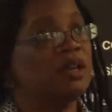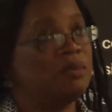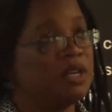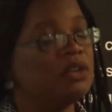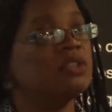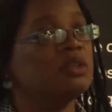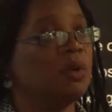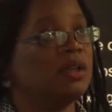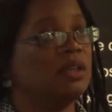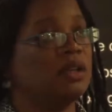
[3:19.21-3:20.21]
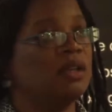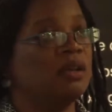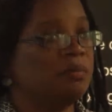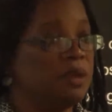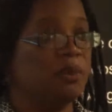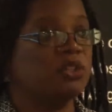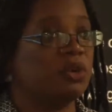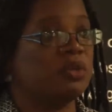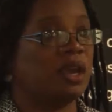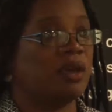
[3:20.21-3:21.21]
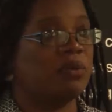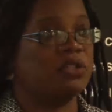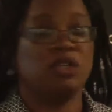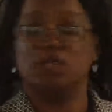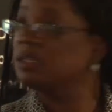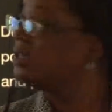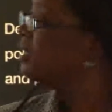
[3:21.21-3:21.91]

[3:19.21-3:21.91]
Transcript: But here's the one that people don't get, which is